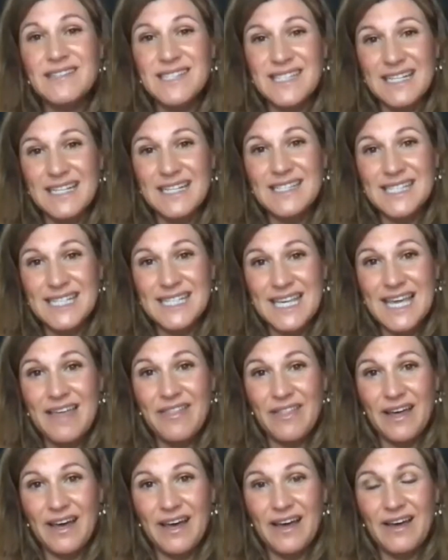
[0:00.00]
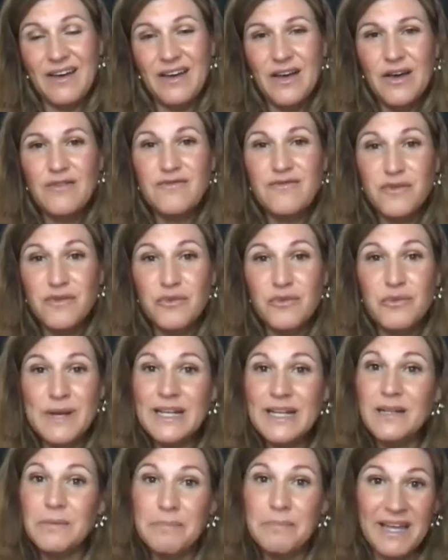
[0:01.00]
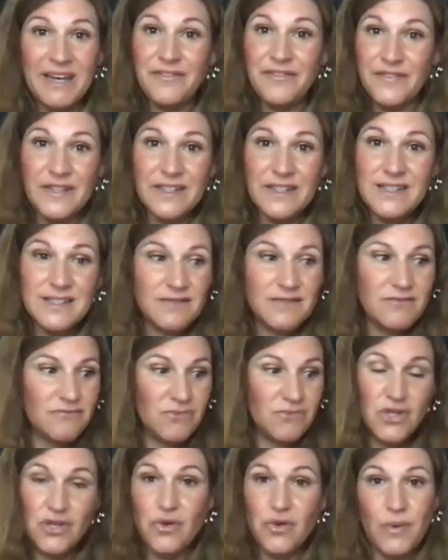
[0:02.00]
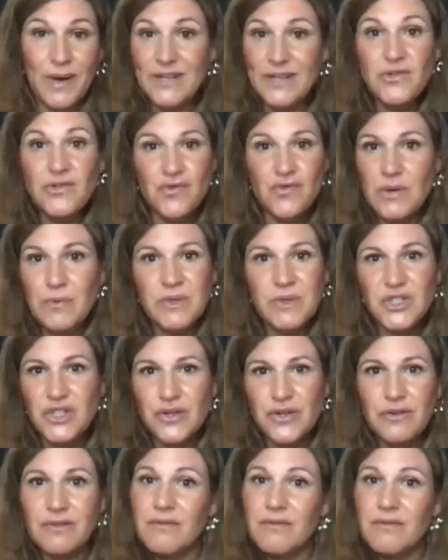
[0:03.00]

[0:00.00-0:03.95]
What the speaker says: sets together for real benefits to your industry, which you